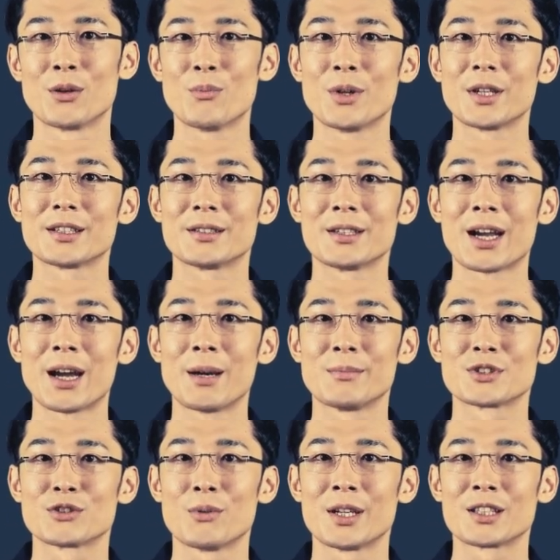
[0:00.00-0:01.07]
Whether the aim
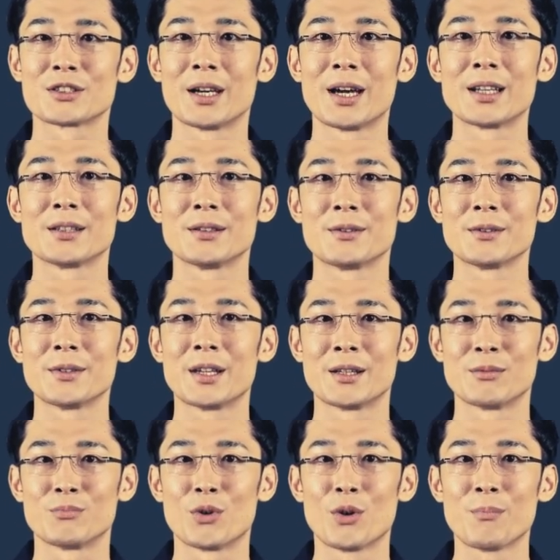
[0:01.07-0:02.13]
is to educate,
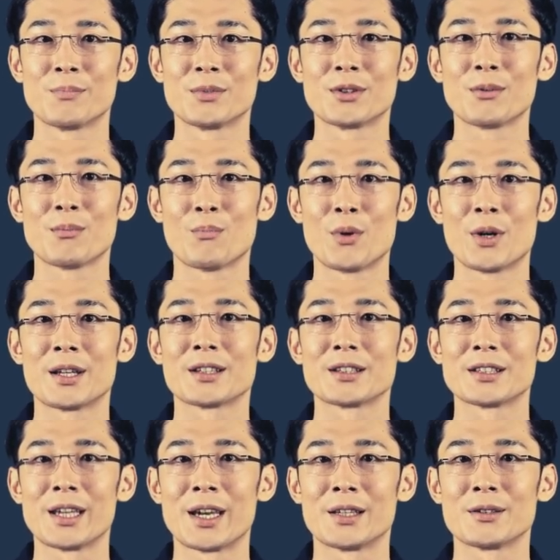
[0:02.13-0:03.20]
inform, or
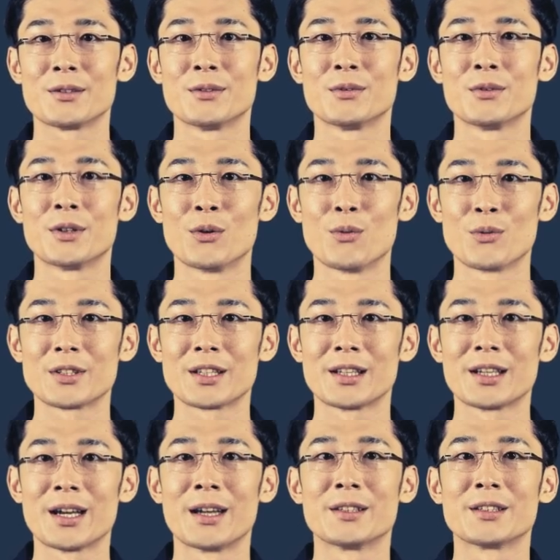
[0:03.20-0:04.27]
entertain will
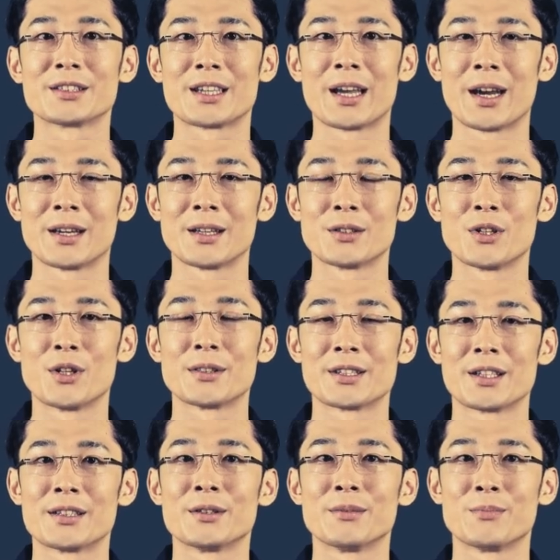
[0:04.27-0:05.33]
dictate the style and
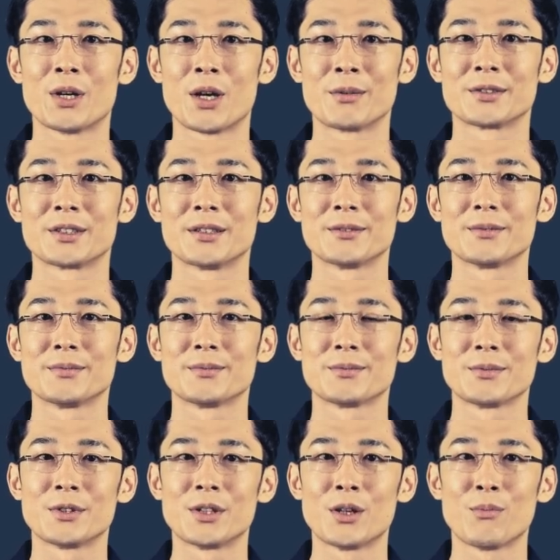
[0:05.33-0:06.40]
content of the prompt.
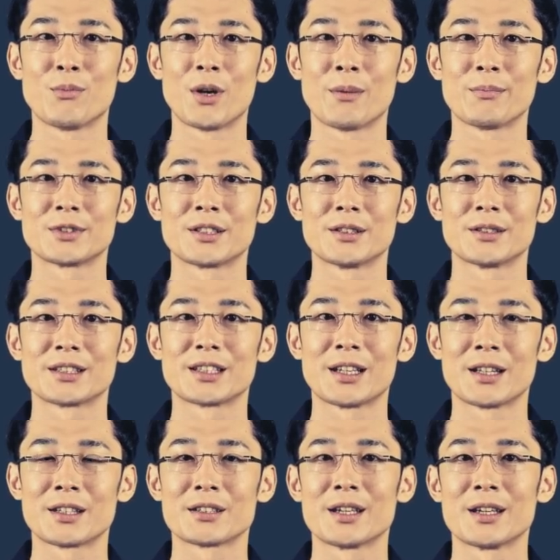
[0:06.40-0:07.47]
Prompts
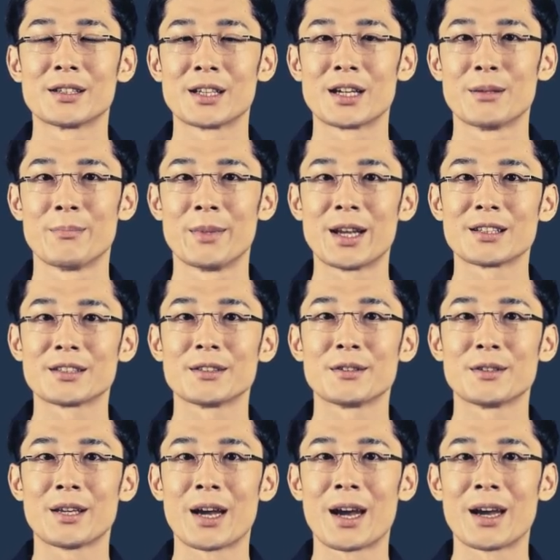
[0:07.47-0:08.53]
significantly impact
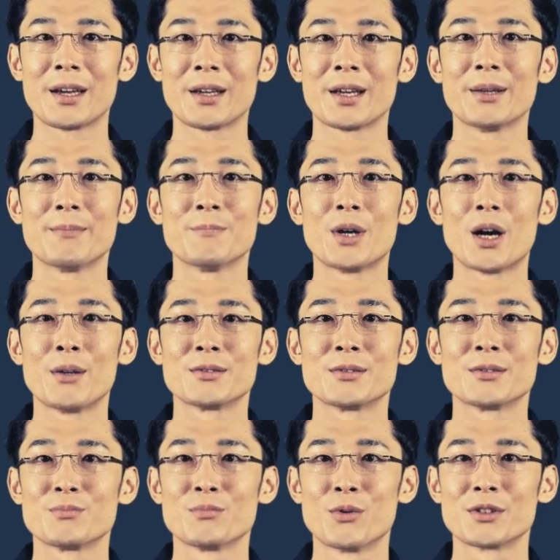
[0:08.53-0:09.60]
LLM
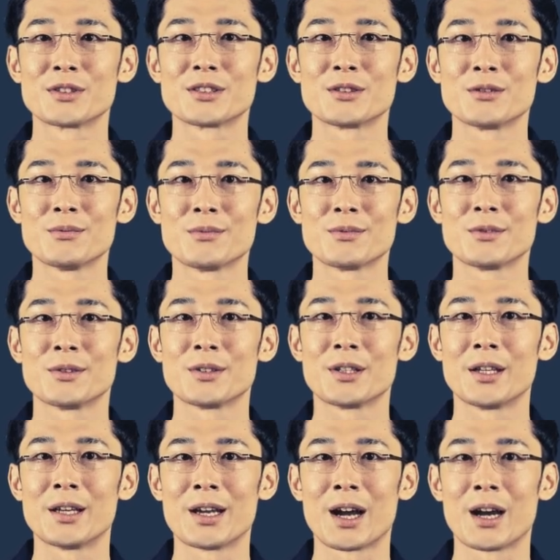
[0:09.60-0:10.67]
outputs.
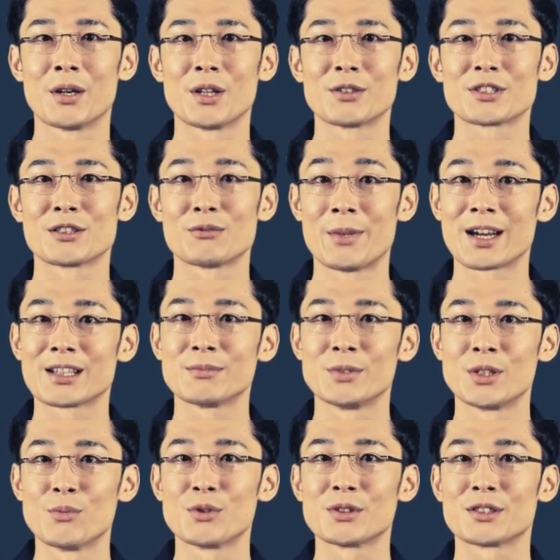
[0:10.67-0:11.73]
They are not just passive
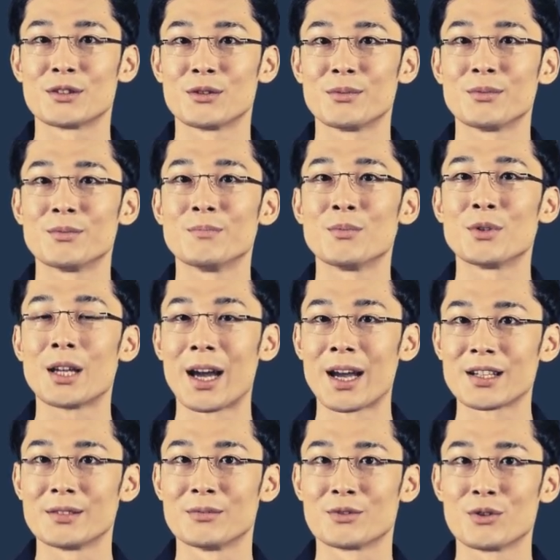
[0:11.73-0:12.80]
inputs, but
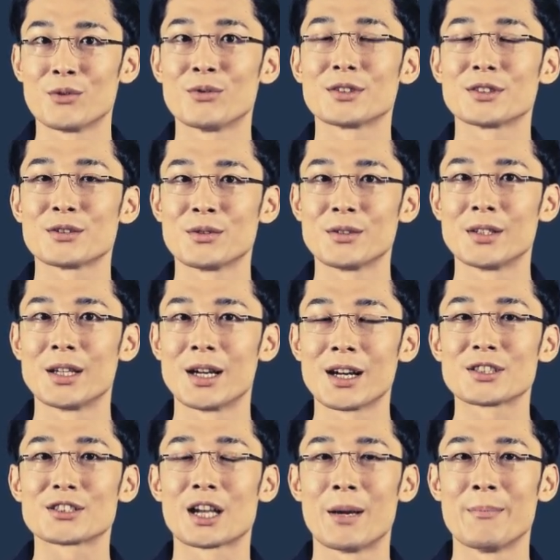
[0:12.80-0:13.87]
active tools that
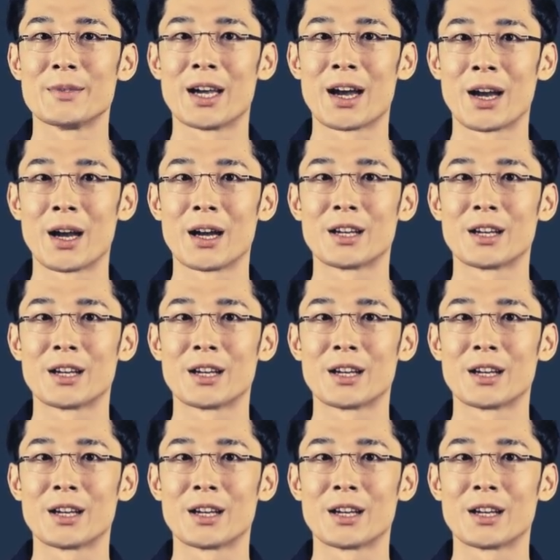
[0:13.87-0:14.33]
shape the AI's